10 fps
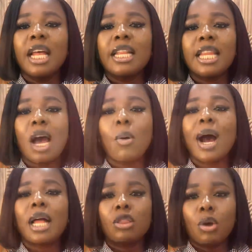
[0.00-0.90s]
Now,
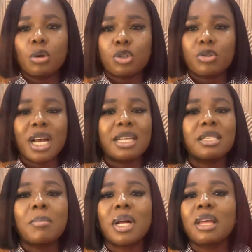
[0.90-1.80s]
adultery, as
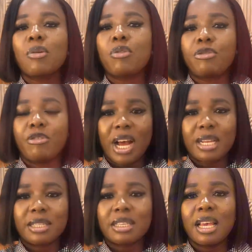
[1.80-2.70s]
a matter of fact,